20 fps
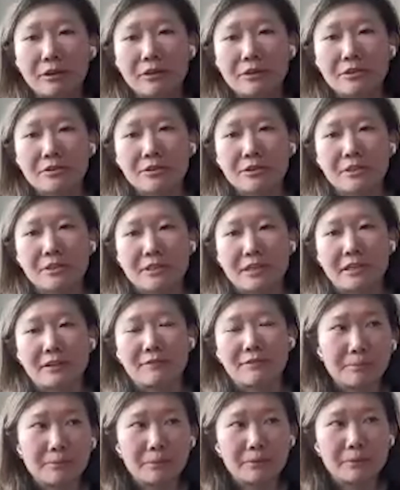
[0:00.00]
Cursor is
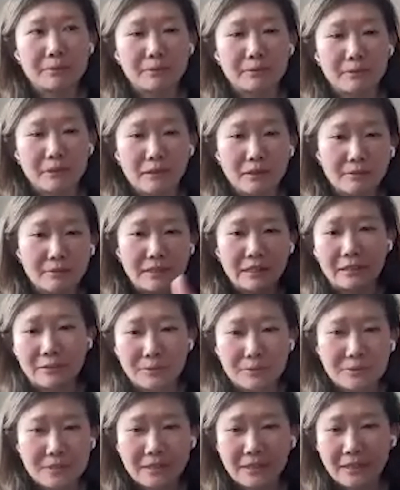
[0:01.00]
like people are already
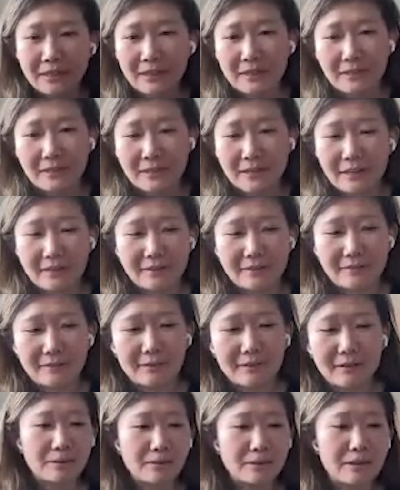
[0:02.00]
using it
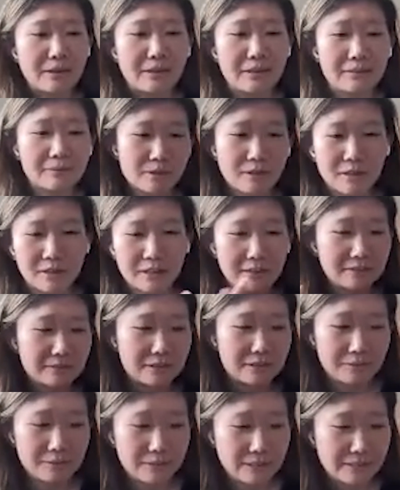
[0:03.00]
and are like
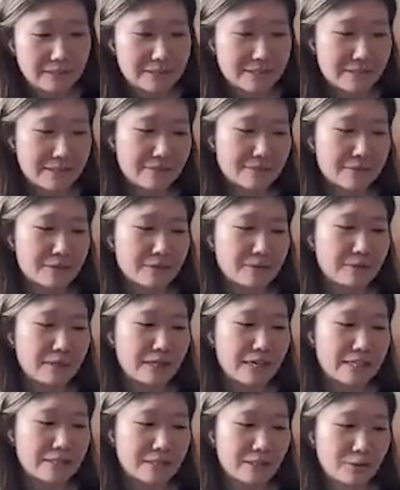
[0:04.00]
talking to it and stuff. So
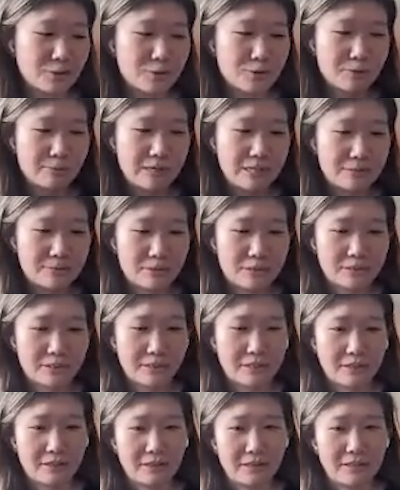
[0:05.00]
it has the user base where it's
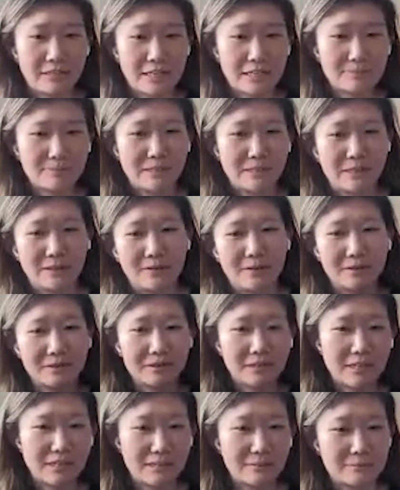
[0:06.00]
like it takes me a
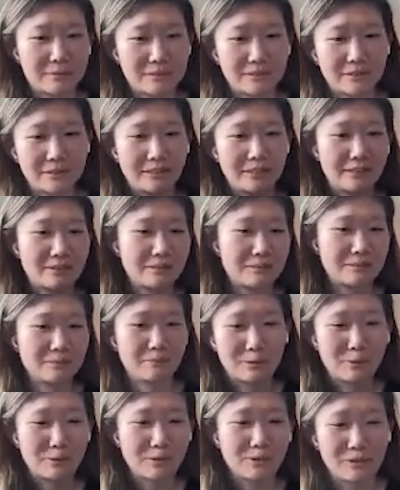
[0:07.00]
long time to like
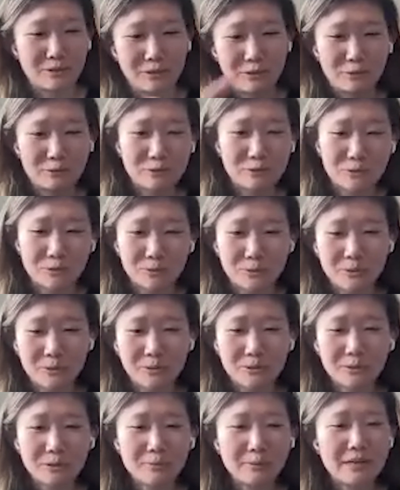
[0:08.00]
learn a new tool
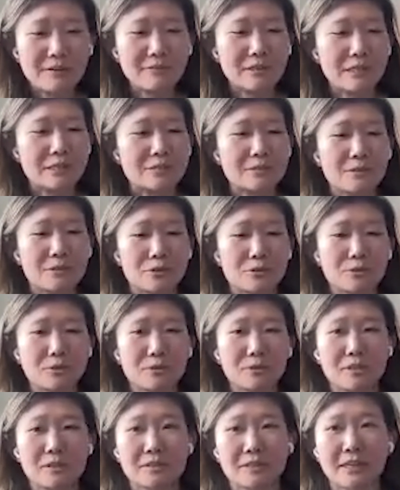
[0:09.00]
or whatever. And so the
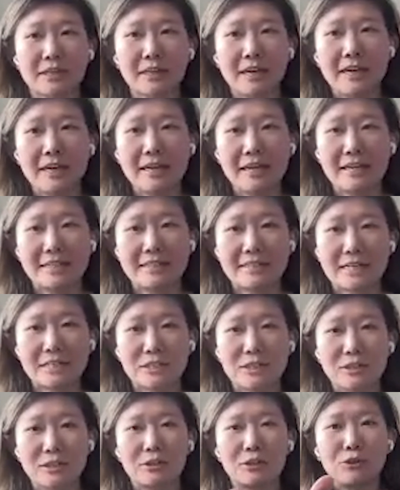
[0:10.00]
truth is like it's
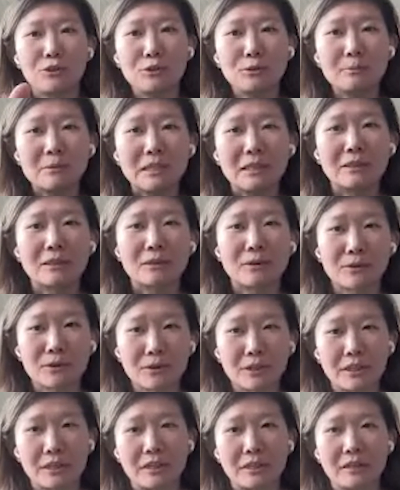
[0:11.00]
actually the human
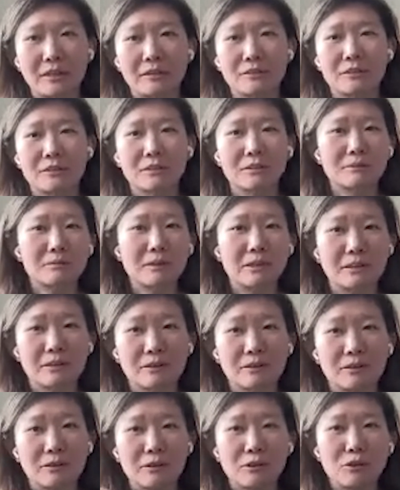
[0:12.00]
learning to
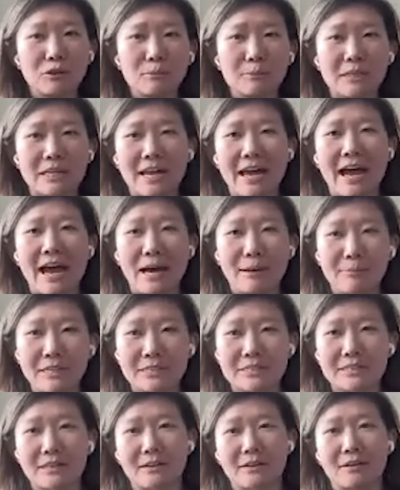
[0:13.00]
and human
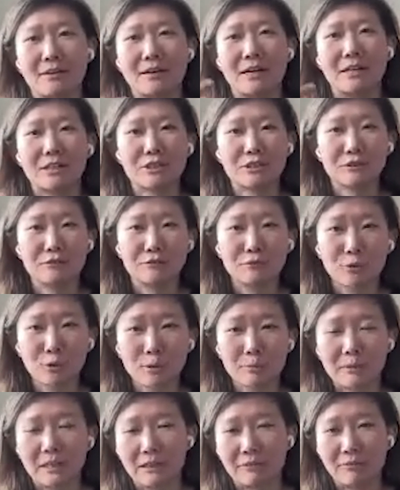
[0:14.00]
habits that are actually
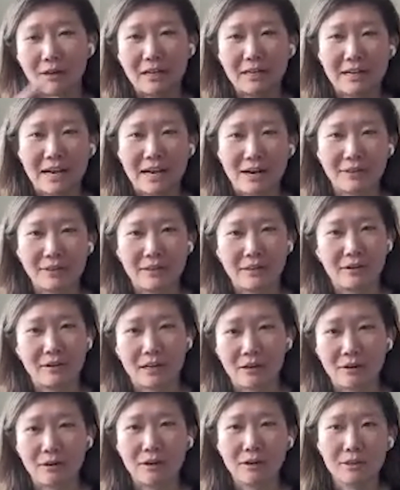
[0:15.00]
forming right now that are
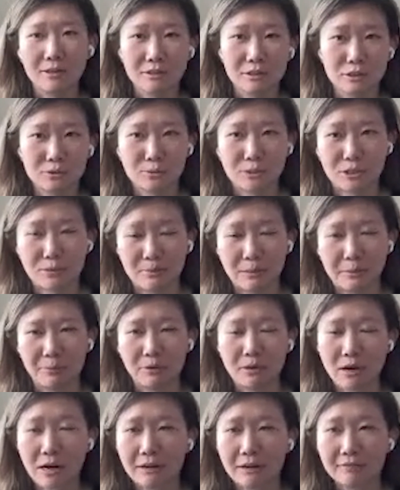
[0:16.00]
kind of hard to switch
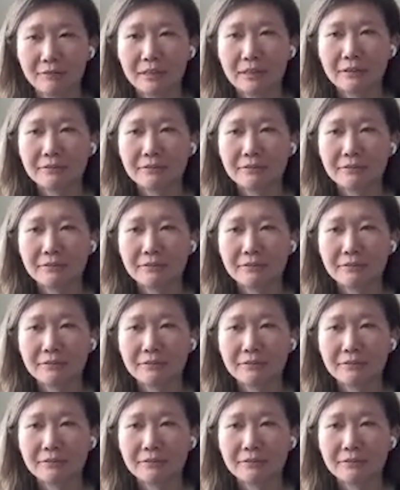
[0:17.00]
people off